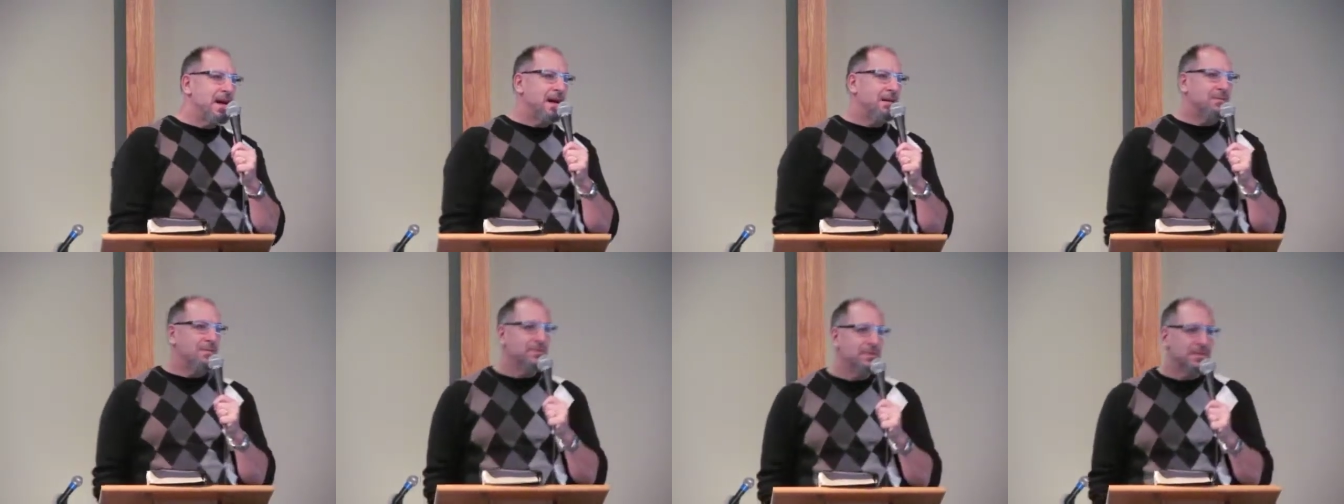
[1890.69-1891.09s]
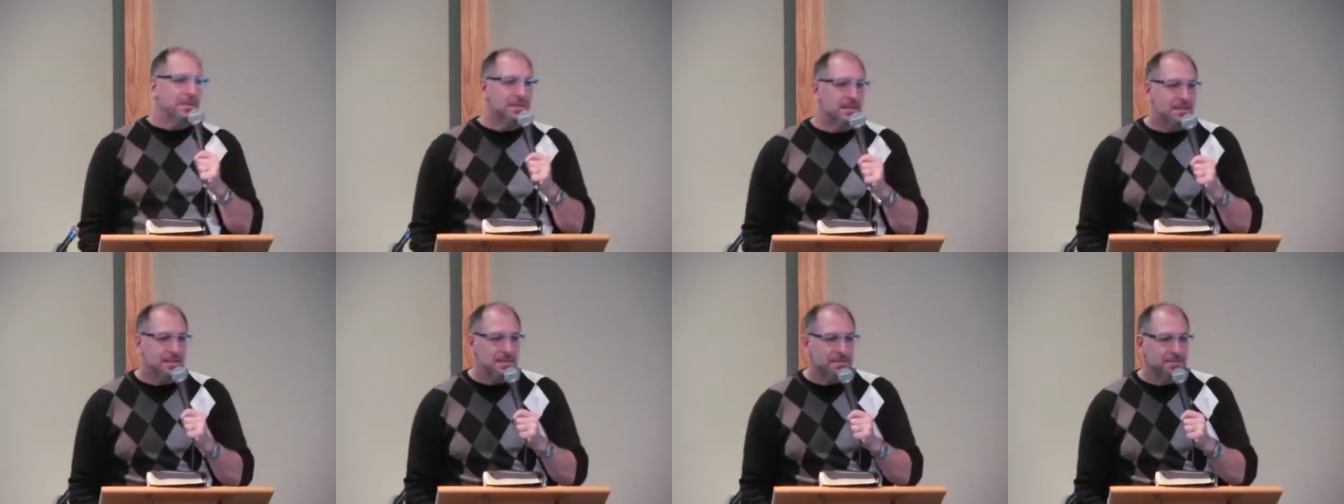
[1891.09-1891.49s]
I won't
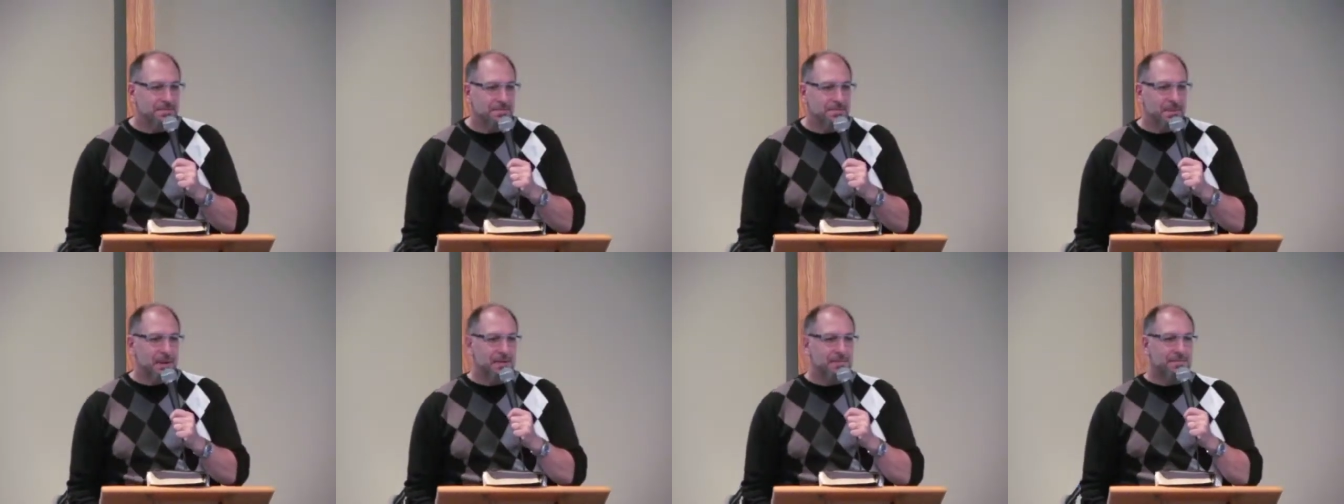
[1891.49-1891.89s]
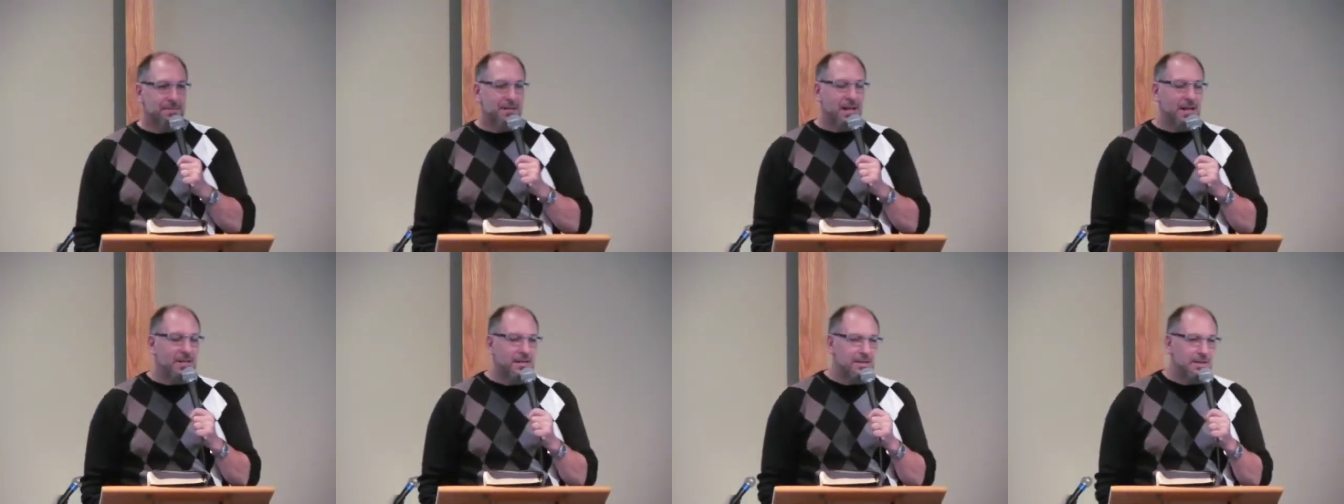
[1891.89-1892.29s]
listen to my
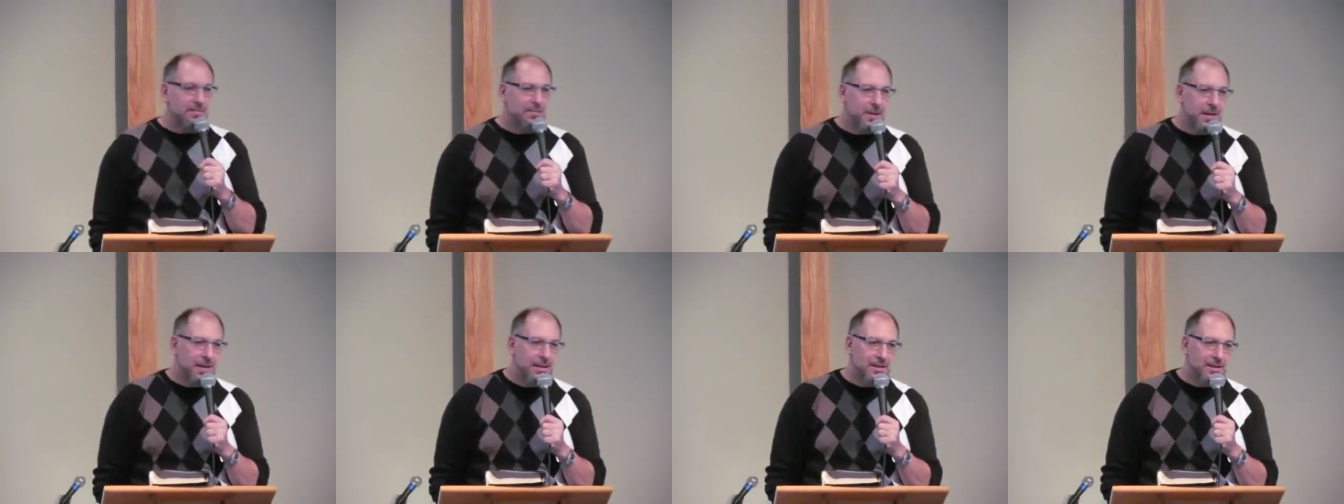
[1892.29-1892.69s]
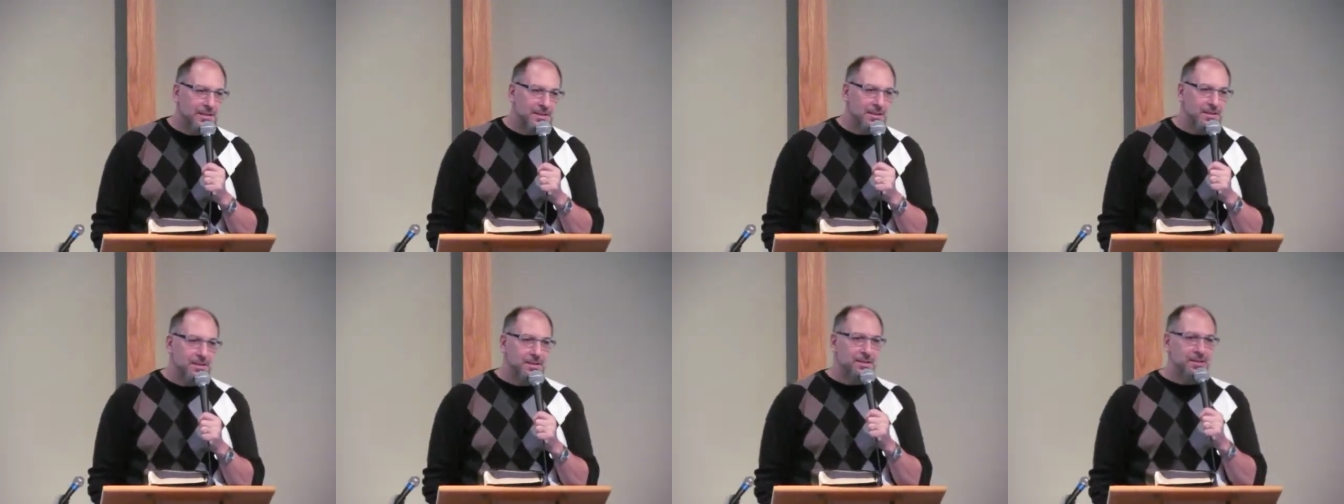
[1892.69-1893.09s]
flesh, but I'll
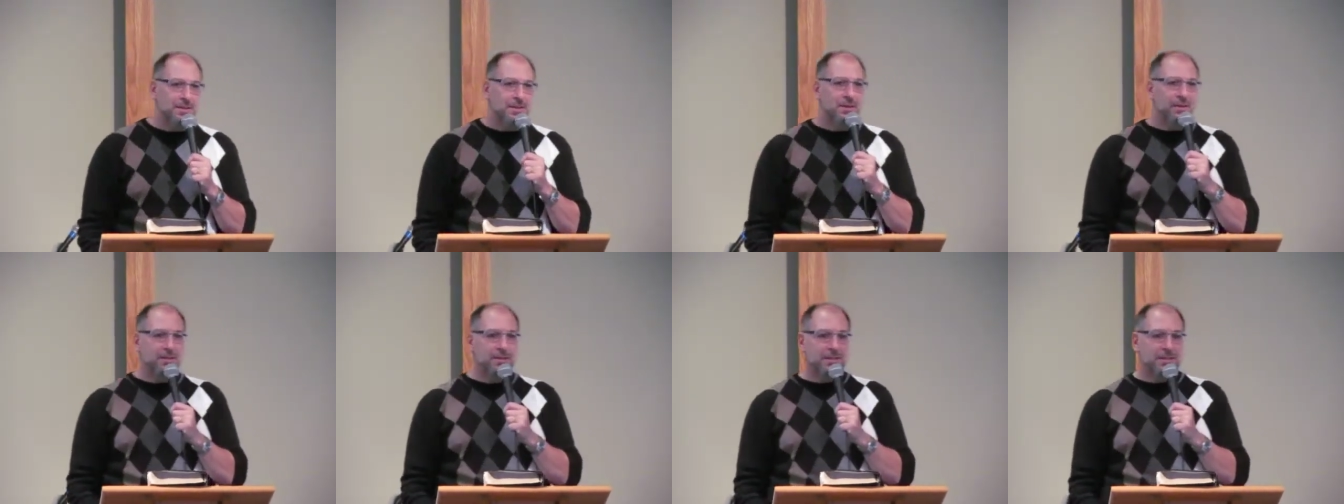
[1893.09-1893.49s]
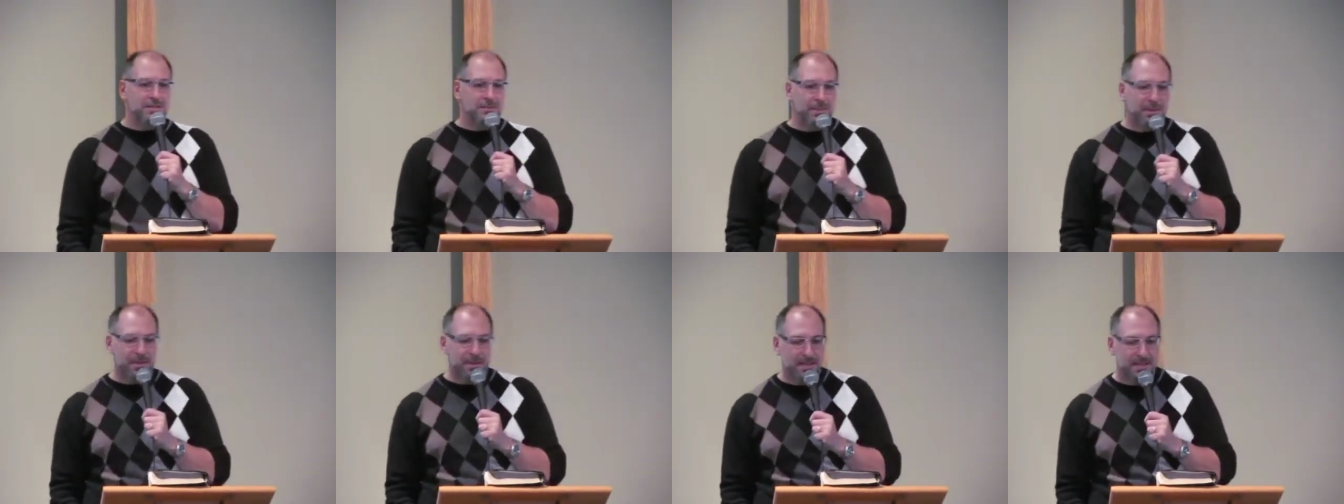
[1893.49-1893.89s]
listen to the Holy
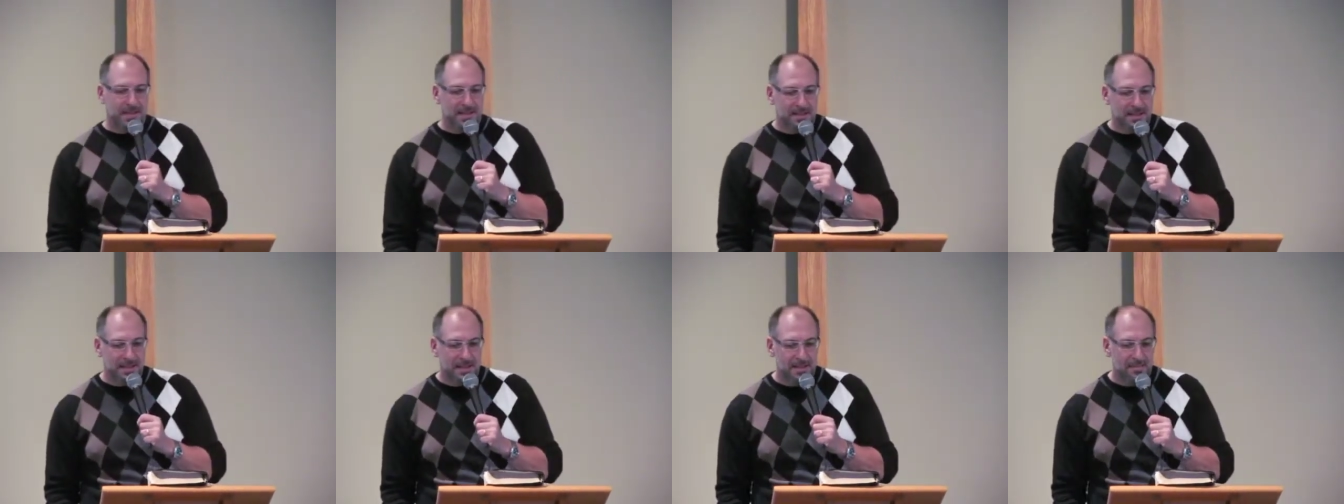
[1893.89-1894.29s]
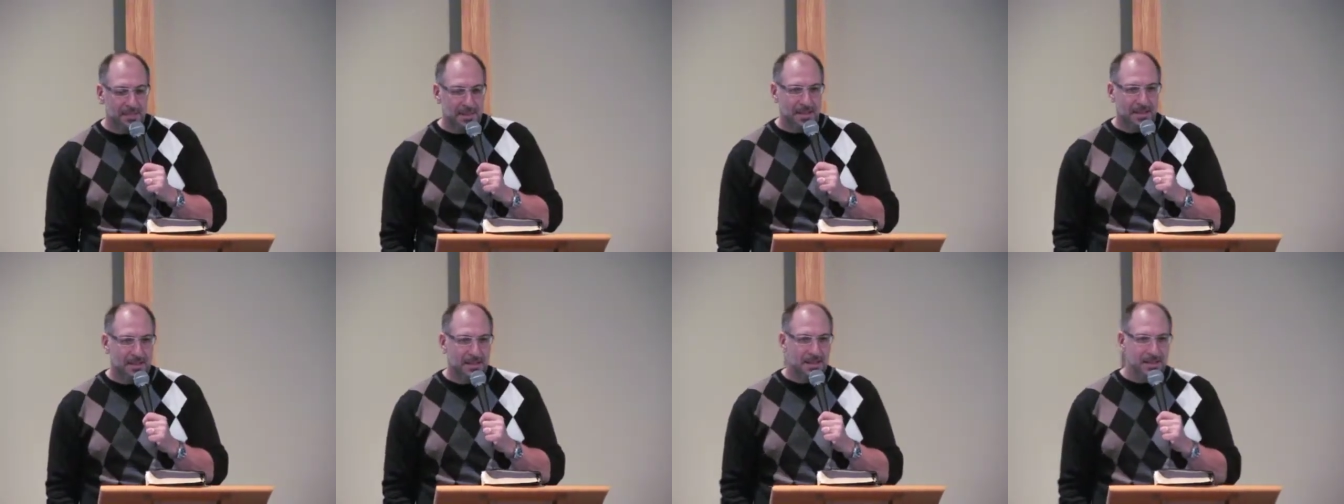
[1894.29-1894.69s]
Spirit that's in
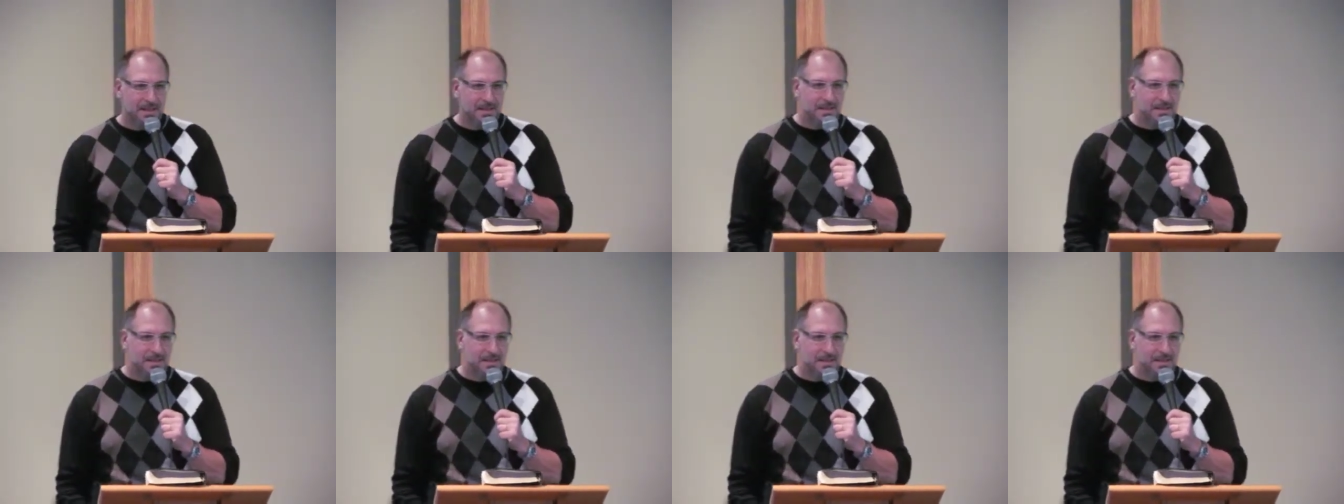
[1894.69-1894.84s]
me.